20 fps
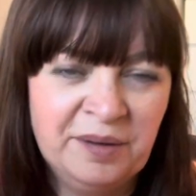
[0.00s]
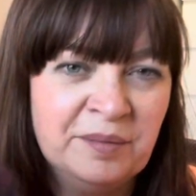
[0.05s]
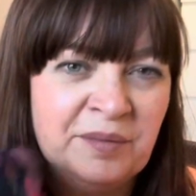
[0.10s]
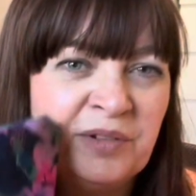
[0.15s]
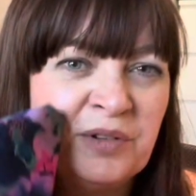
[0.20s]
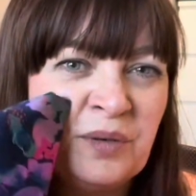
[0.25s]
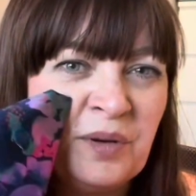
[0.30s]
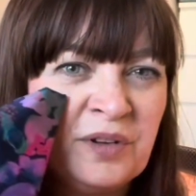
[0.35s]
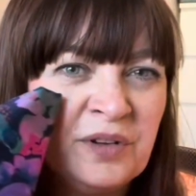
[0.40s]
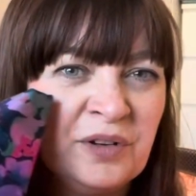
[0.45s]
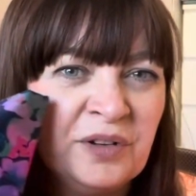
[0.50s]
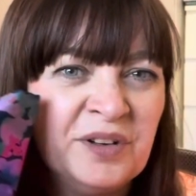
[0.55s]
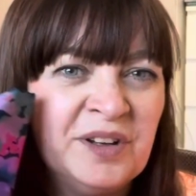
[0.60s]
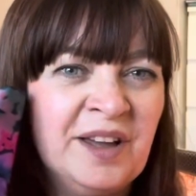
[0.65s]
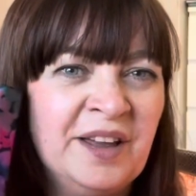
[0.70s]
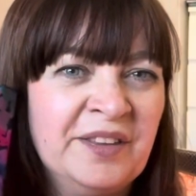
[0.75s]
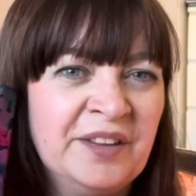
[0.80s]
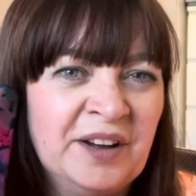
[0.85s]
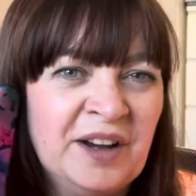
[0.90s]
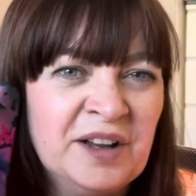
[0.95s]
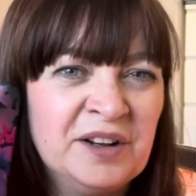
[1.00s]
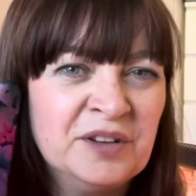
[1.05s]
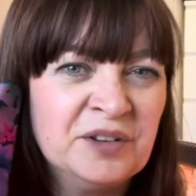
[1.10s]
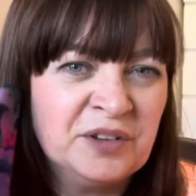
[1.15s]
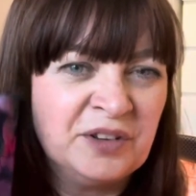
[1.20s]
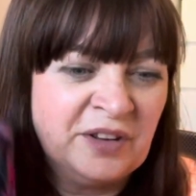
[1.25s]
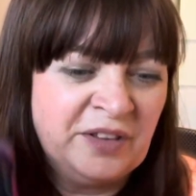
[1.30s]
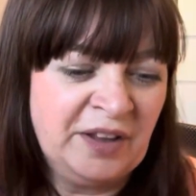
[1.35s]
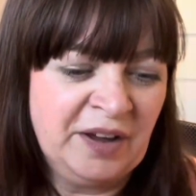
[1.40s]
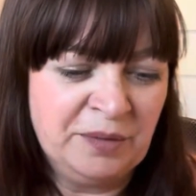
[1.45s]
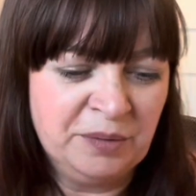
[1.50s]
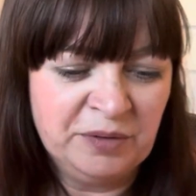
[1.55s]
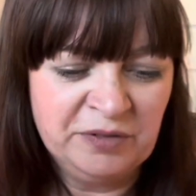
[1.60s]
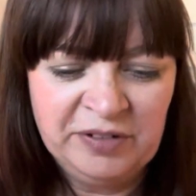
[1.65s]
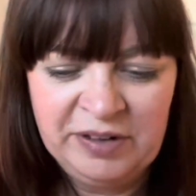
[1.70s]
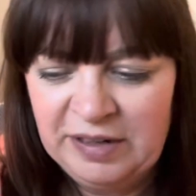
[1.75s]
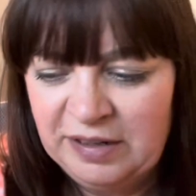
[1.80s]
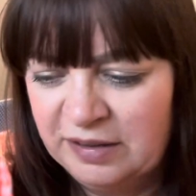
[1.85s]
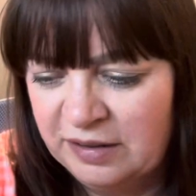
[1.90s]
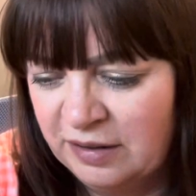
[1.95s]
So I thought, yeah, the colours in that were
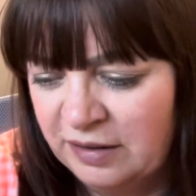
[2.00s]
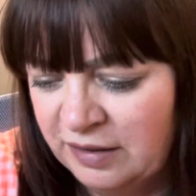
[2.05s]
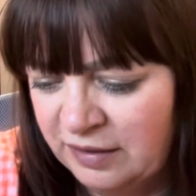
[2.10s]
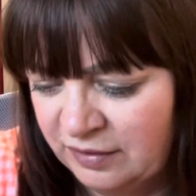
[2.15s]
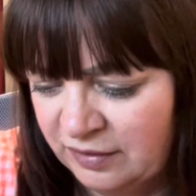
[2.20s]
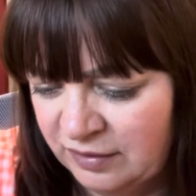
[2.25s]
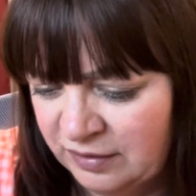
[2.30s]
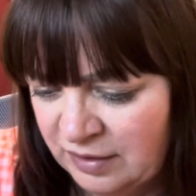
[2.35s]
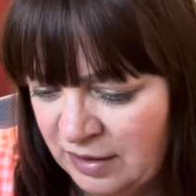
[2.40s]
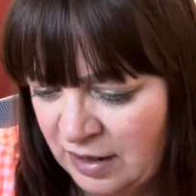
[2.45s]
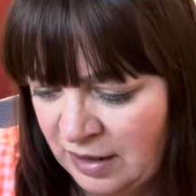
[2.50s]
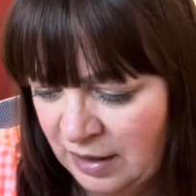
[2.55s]
really nice.